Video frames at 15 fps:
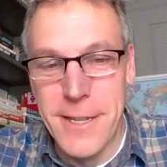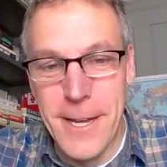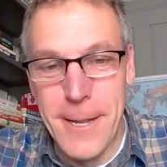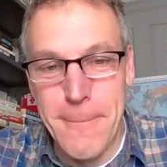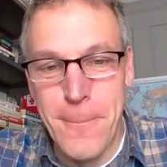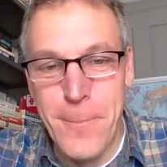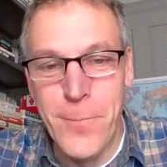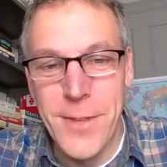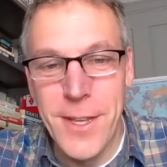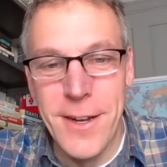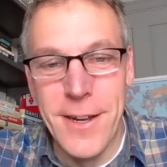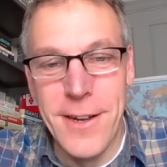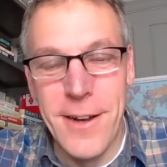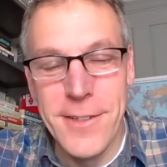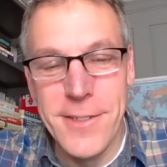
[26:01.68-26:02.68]
that
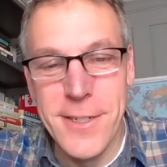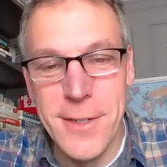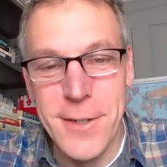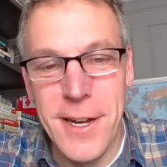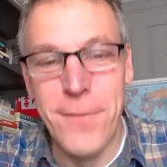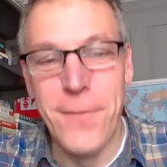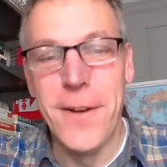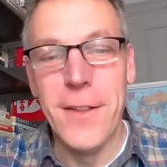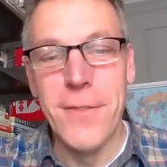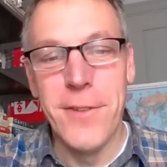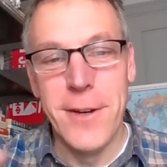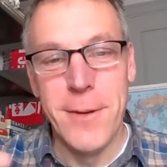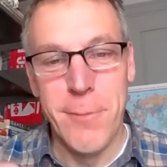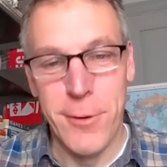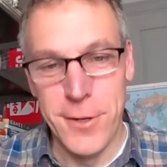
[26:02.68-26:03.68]
I felt
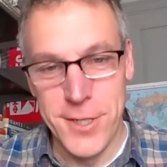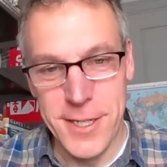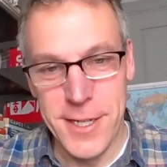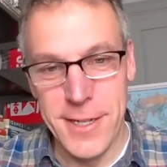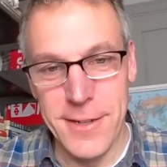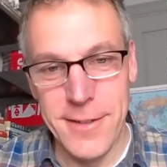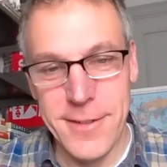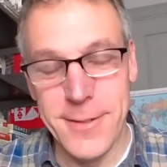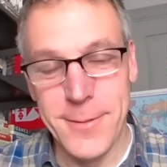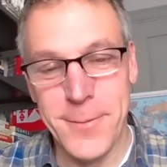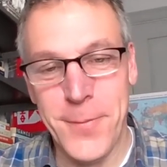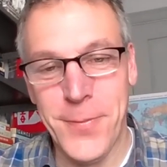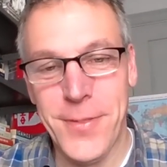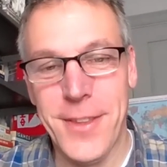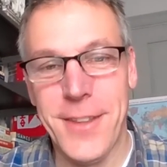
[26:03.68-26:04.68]
very Portuguese,
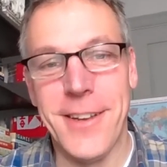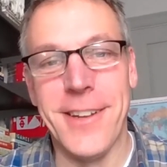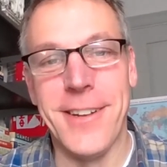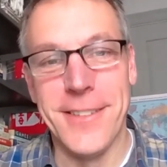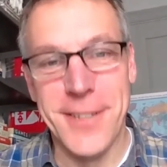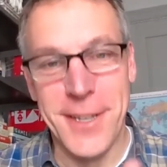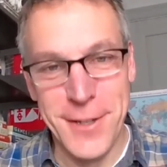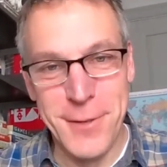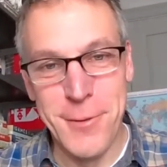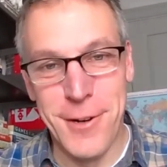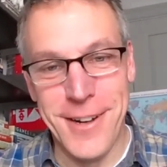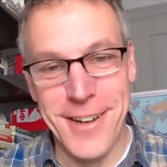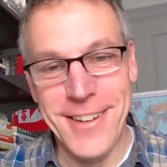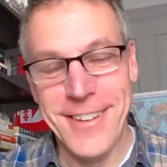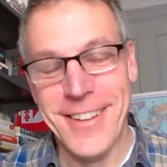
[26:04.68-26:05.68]
and I'll tell you
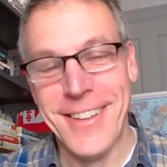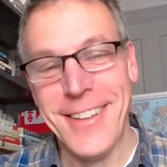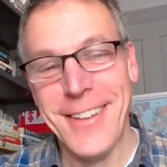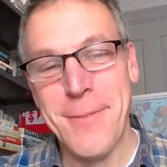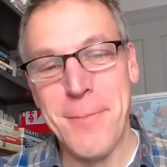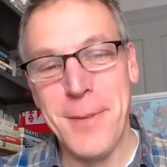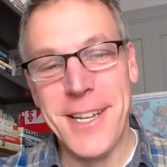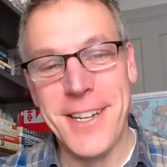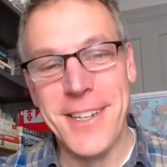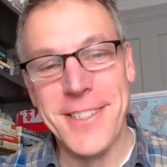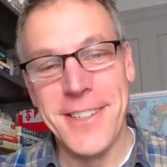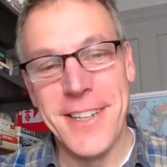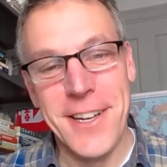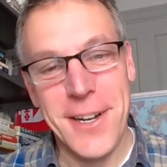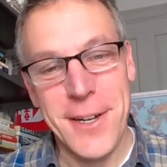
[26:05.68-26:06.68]
why. Because
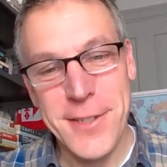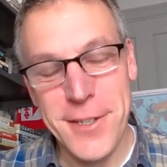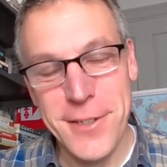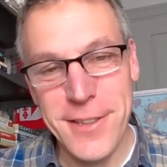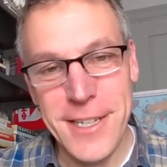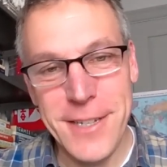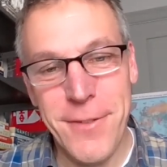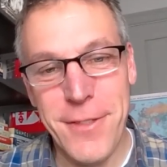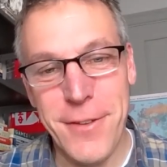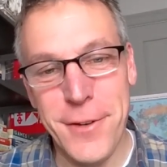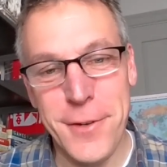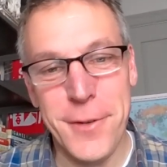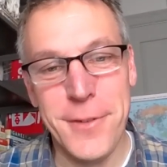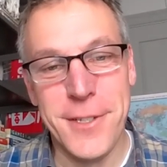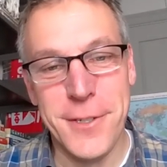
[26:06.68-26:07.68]
I also lived
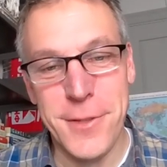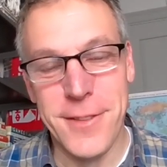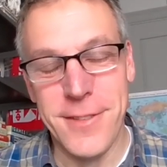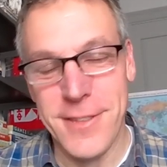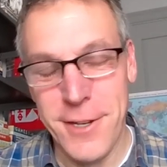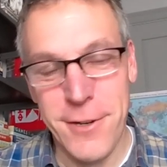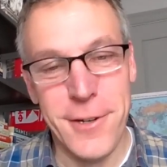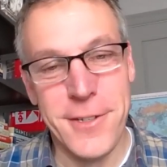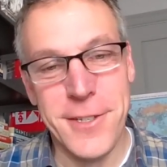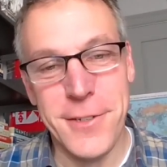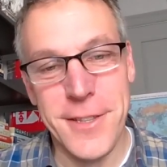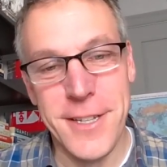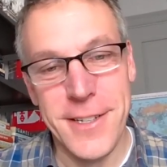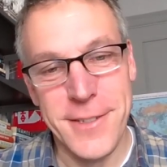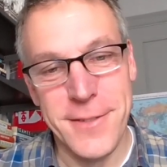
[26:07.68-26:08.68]
through Euro
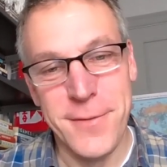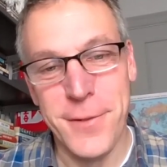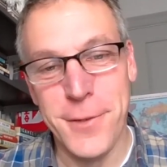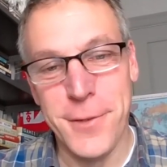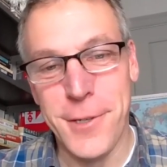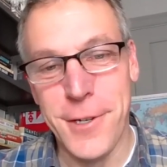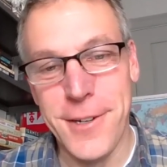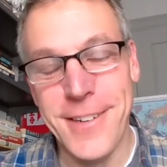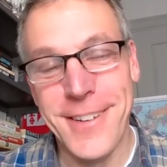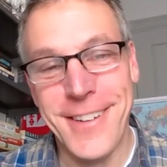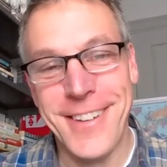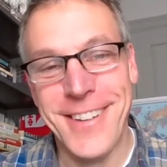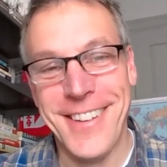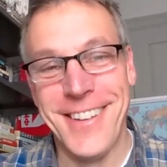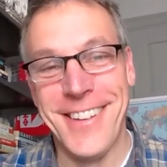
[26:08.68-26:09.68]
2004,
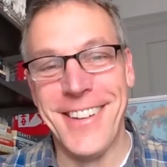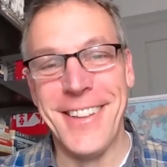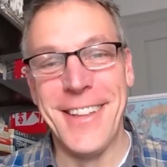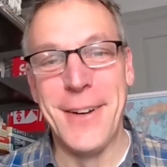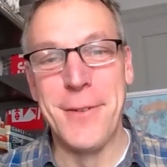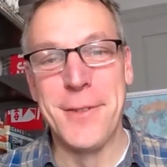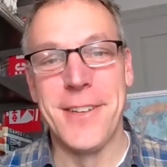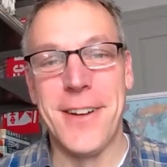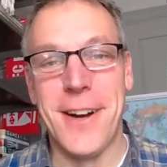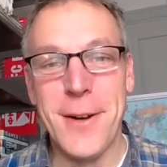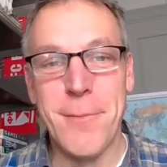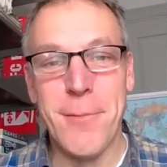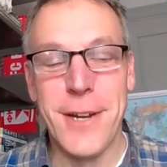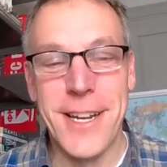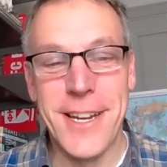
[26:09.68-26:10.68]
and that was a
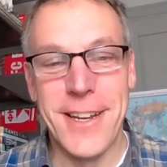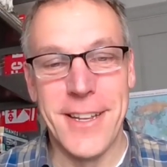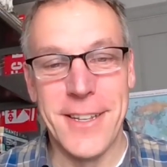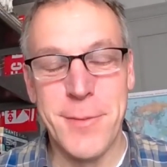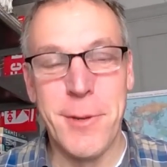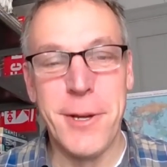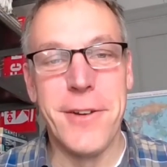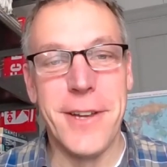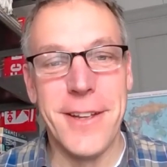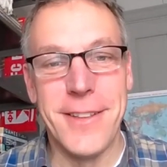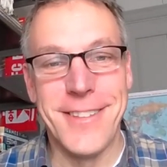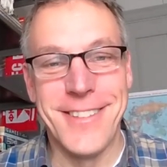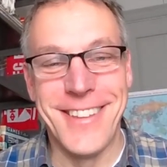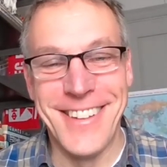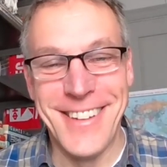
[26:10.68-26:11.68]
heartbreaking
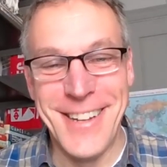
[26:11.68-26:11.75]
experience.